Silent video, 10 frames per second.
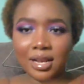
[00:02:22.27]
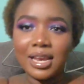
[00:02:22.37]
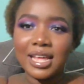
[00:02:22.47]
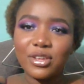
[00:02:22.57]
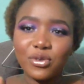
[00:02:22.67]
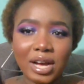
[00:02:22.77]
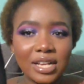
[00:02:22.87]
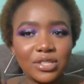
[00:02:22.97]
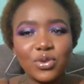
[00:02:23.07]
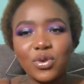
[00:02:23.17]
like you
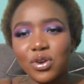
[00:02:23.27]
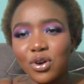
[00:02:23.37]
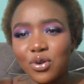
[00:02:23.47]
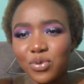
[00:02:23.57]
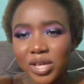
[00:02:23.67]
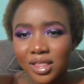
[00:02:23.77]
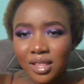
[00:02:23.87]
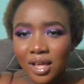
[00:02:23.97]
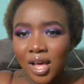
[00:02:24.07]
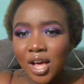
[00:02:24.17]
can't go wrong with
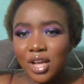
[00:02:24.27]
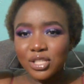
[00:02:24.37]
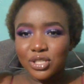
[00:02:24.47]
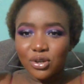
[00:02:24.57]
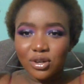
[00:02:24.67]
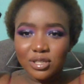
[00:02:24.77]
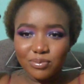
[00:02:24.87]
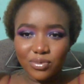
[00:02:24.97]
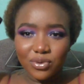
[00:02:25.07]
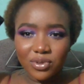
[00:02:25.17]
socks
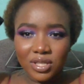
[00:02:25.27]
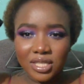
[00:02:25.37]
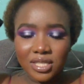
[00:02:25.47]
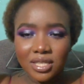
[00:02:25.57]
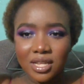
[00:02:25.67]
boots